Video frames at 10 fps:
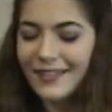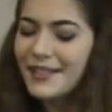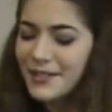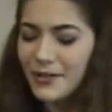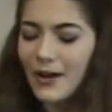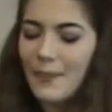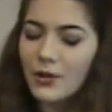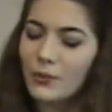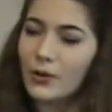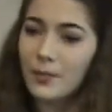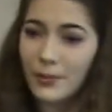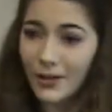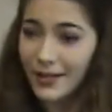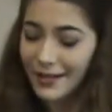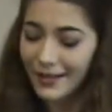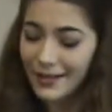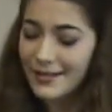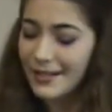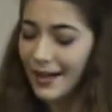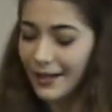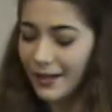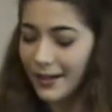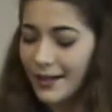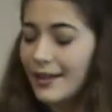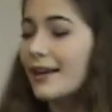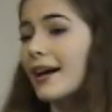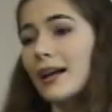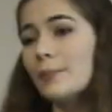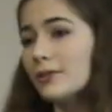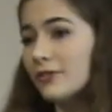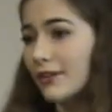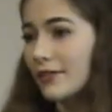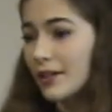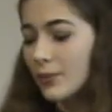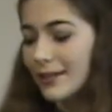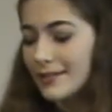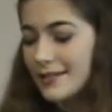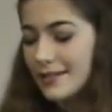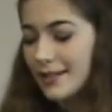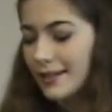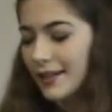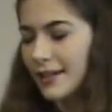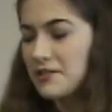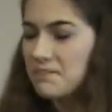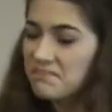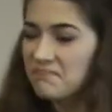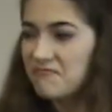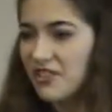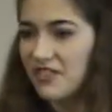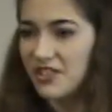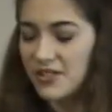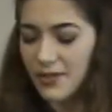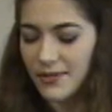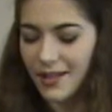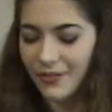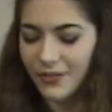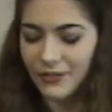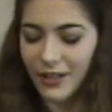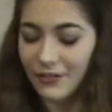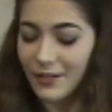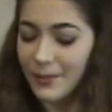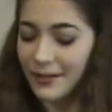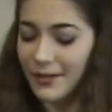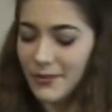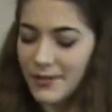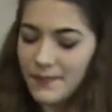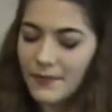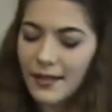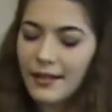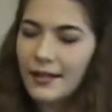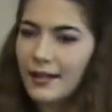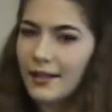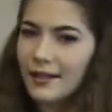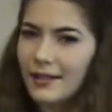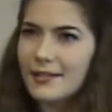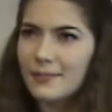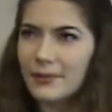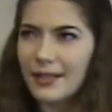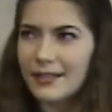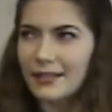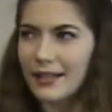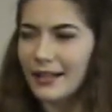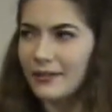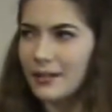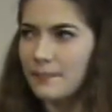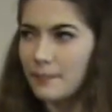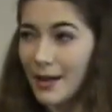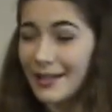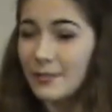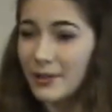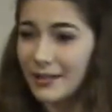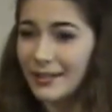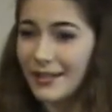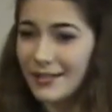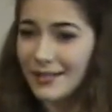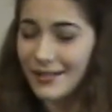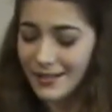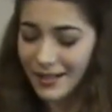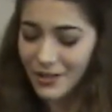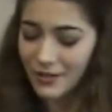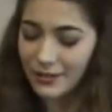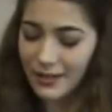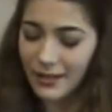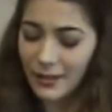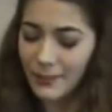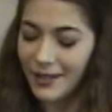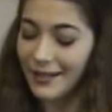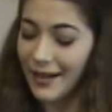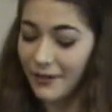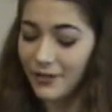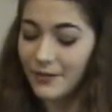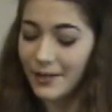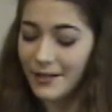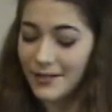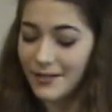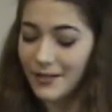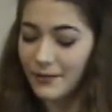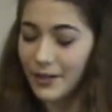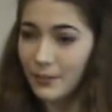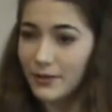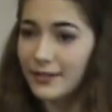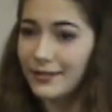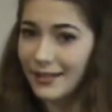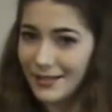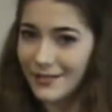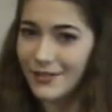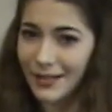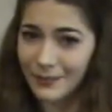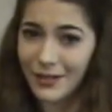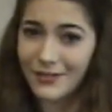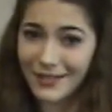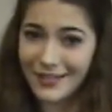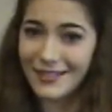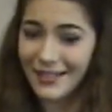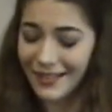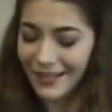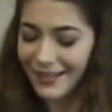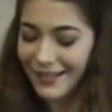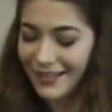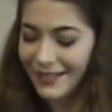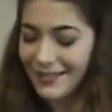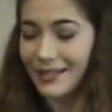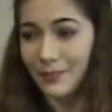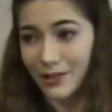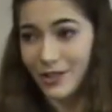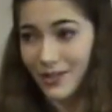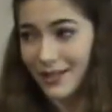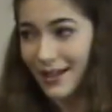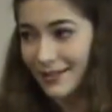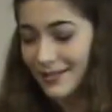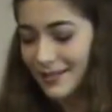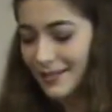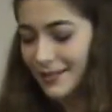So grab your warm purring kitty tiger, a couple fluffy quilts, and 5 or so soft fluffy pillows. Contemplate on how it might be a good idea to set your alarm an hour from now so you can wake up with lots of time left in the day to complete your tasks.